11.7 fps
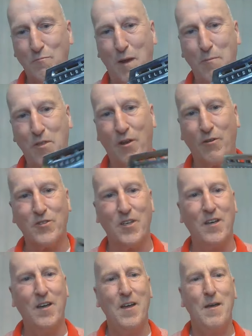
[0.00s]
Maybe there's
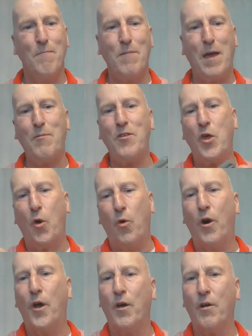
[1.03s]
a, maybe the
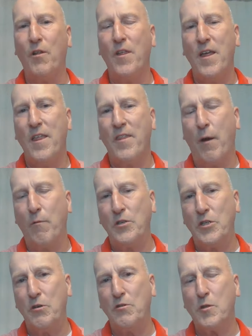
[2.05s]
oil that
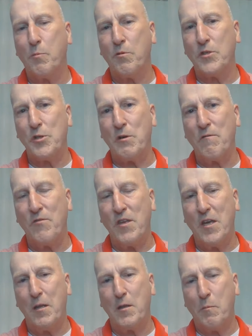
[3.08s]
was used to preserve
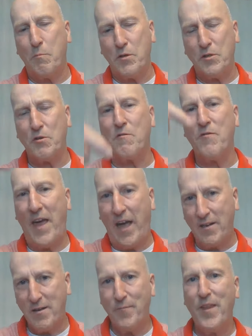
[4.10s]
the,
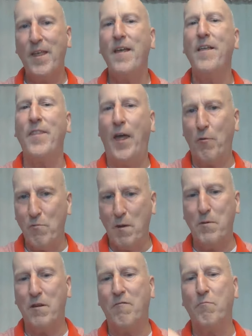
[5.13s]
that
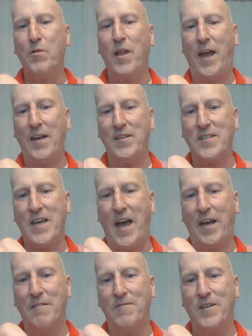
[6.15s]
ribbon of blade is
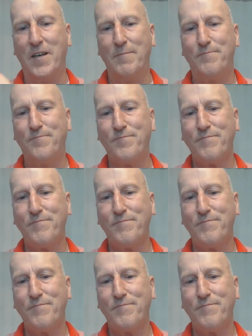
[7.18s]
kind of